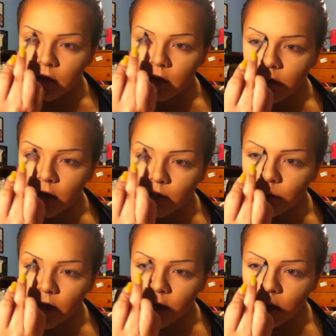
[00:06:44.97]
Just kind of
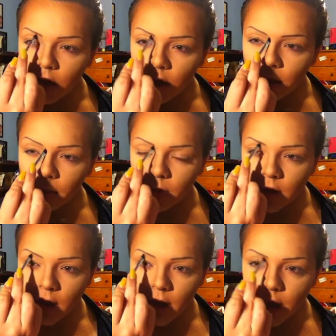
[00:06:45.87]
bring it up to
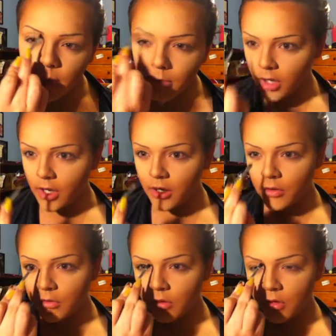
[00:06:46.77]
the
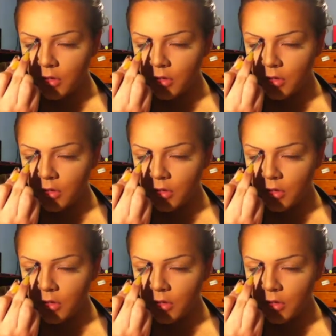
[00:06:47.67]
eyebrow.